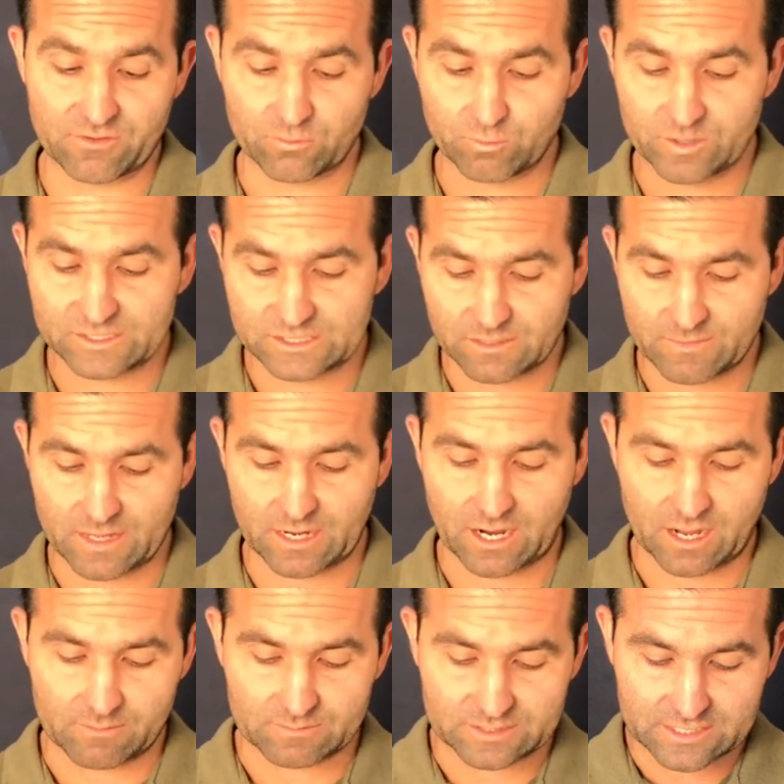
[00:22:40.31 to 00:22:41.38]
The wisdom that
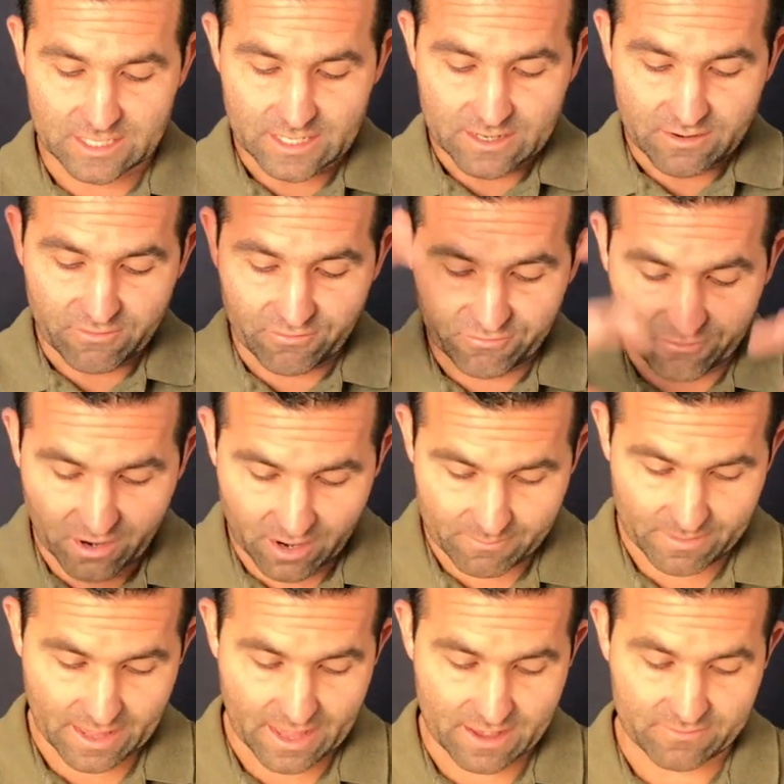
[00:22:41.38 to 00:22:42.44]
comes
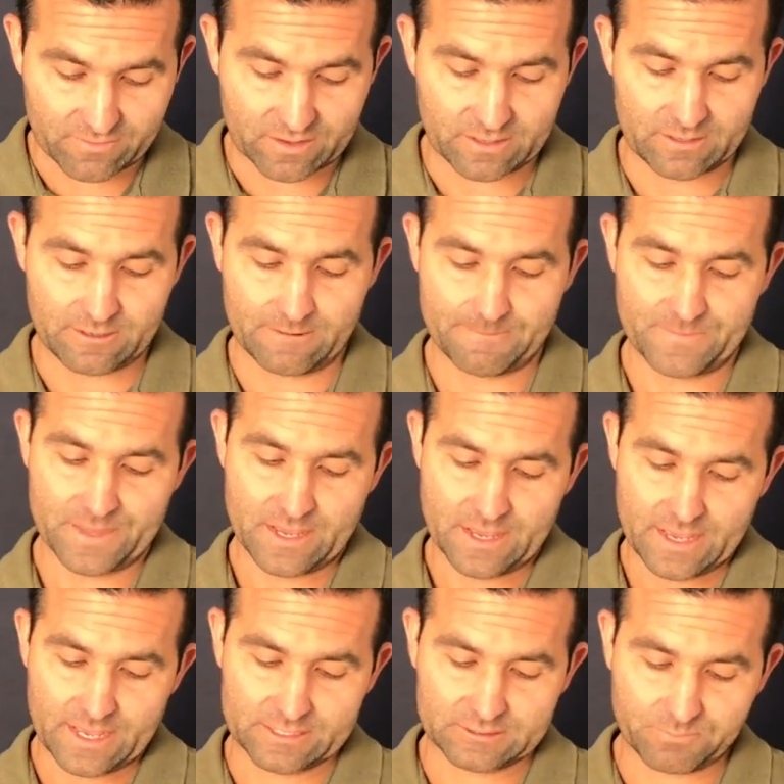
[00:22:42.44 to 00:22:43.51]
from heaven
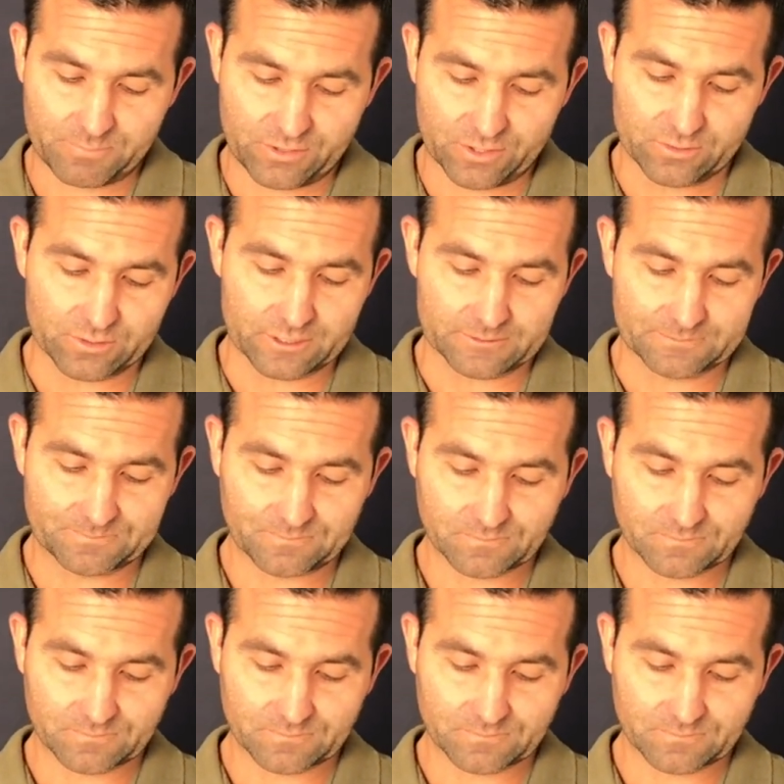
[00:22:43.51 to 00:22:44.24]
is pure,